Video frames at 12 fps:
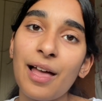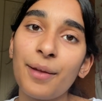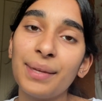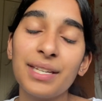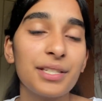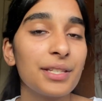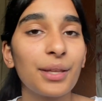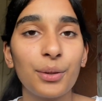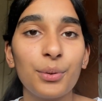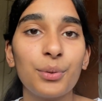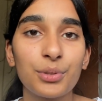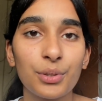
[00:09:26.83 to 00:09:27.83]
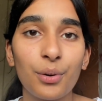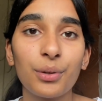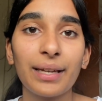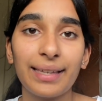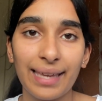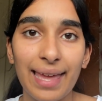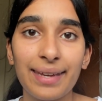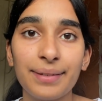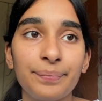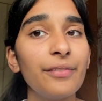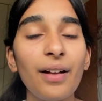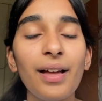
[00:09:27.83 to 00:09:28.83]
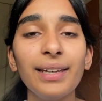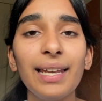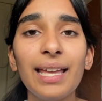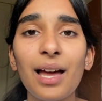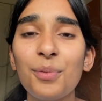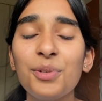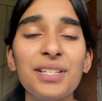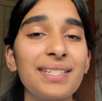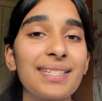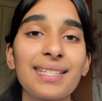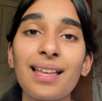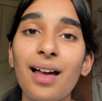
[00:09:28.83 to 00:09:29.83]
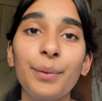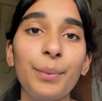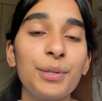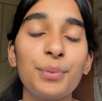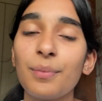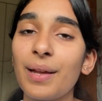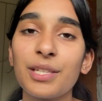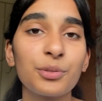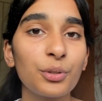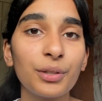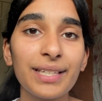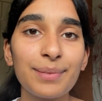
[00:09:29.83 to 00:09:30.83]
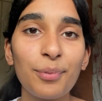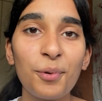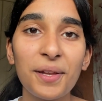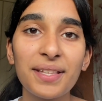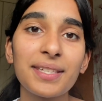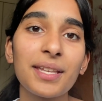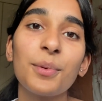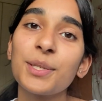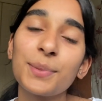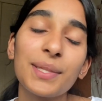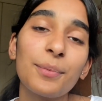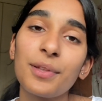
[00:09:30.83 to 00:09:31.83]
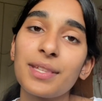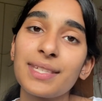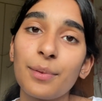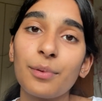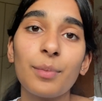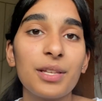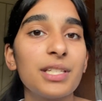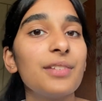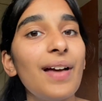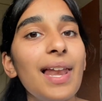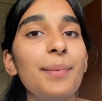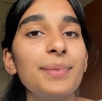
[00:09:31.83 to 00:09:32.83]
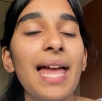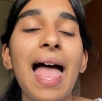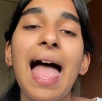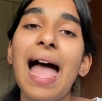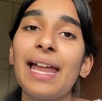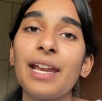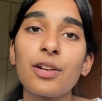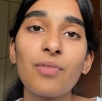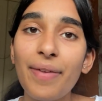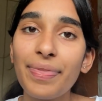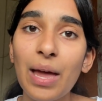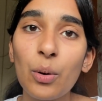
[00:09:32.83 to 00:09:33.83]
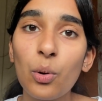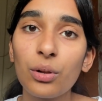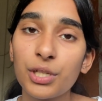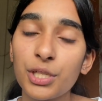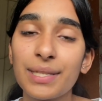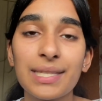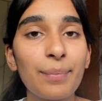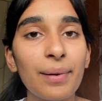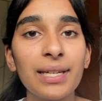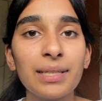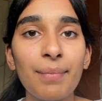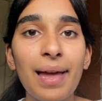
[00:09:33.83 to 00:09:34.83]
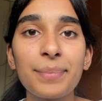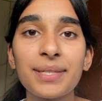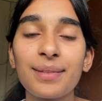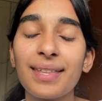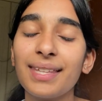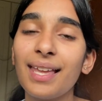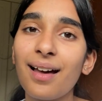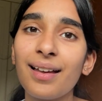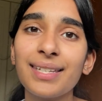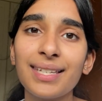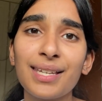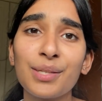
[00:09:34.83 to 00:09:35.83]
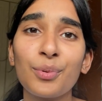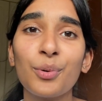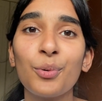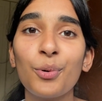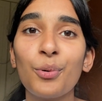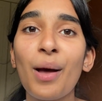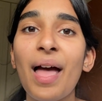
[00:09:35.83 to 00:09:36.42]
into the Google Doc again. Finally, I would just decide which were my strongest points, so which were the ones that were most developed, and I'd write that all onto a spider map so that the ideas were all